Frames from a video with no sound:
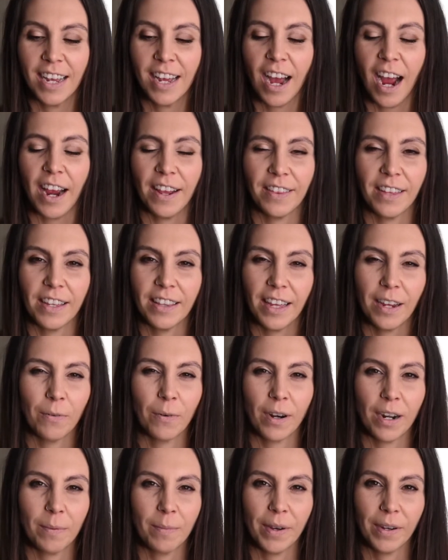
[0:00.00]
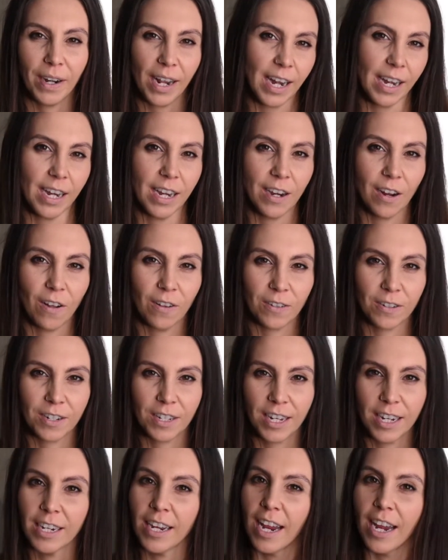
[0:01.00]
I think they run about $80
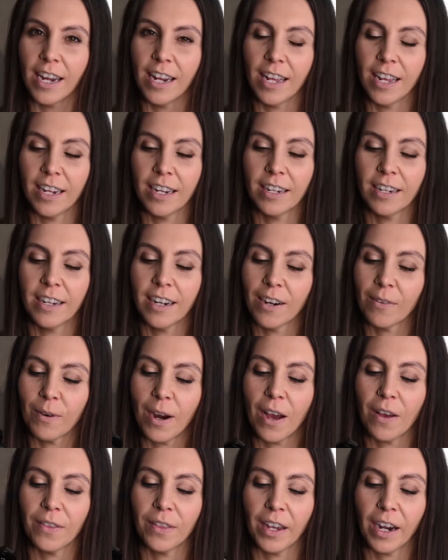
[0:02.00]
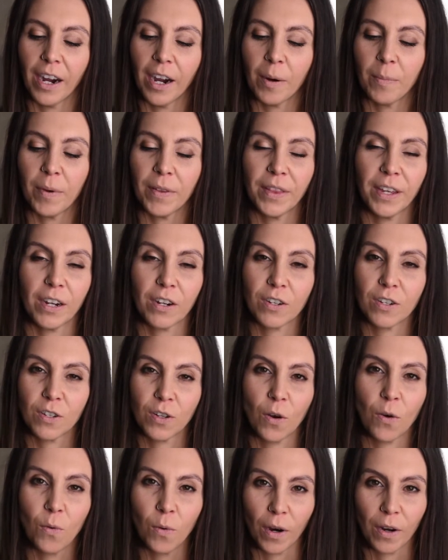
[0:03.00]
Canadian around there, but they are
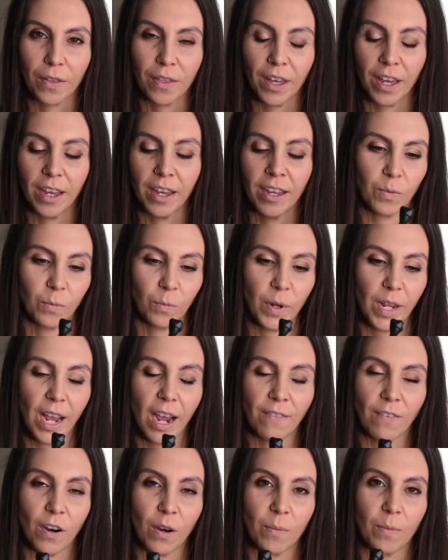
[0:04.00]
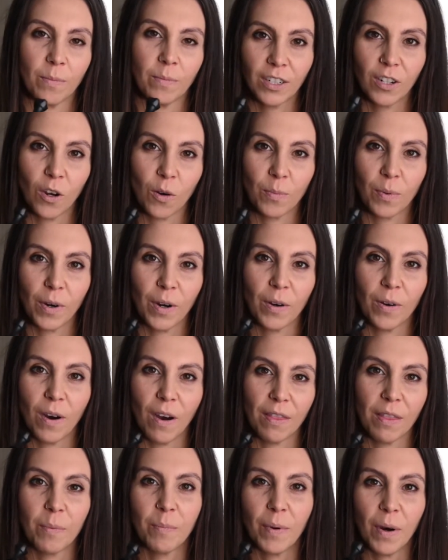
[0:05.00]
so worth it. We have our GoPro
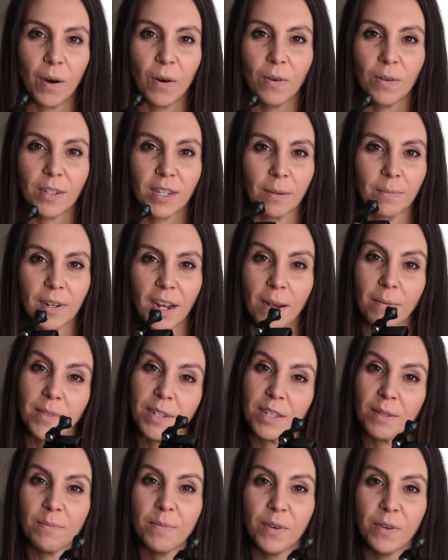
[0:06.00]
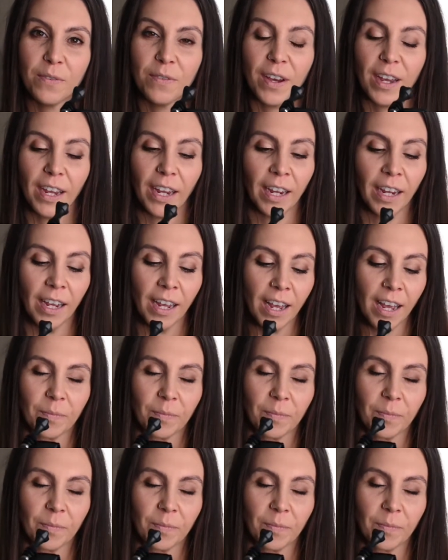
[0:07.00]
on the boat. Sometimes it's moving.